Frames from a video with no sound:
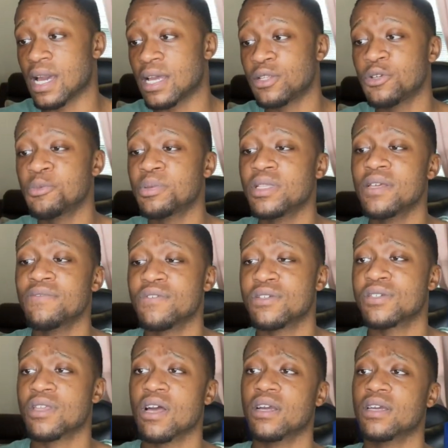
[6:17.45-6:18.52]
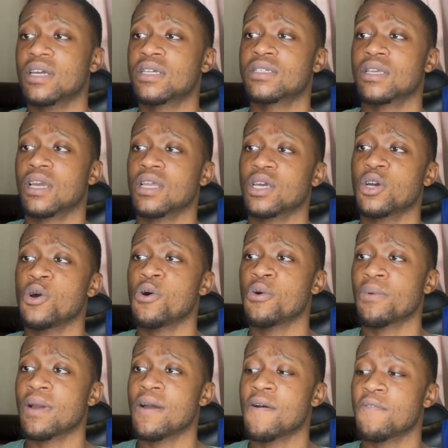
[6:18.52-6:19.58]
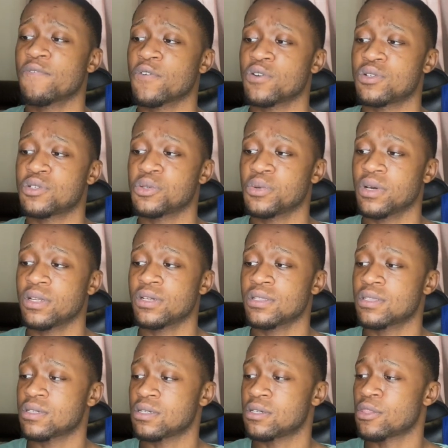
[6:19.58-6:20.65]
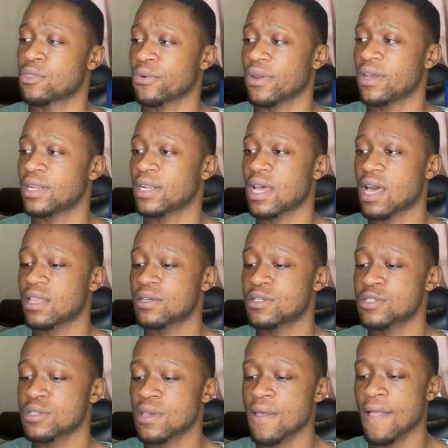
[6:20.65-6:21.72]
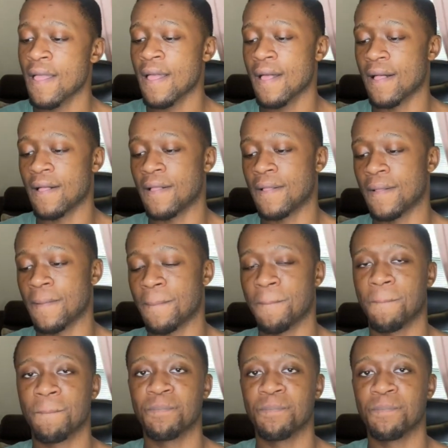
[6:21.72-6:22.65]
I do believe on StockX, they're gonna go around for two hundred to three hundred dollars um,